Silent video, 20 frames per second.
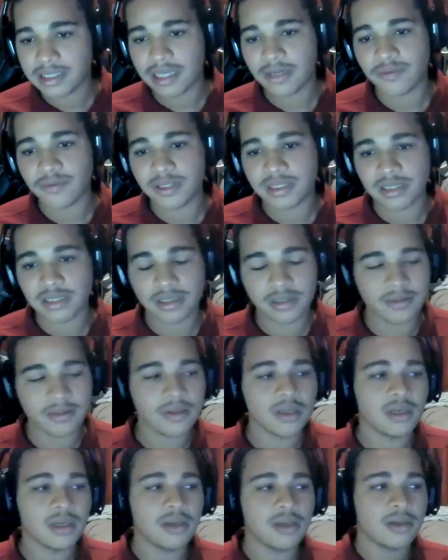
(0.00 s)
it was a
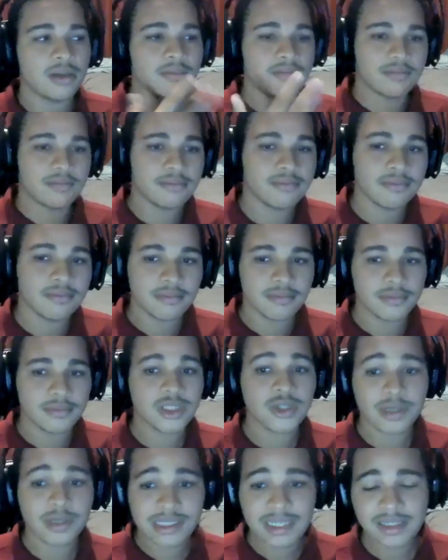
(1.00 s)

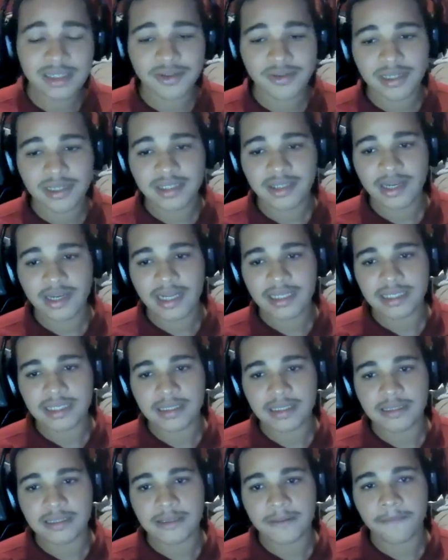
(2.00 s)
do it as soon as you get it.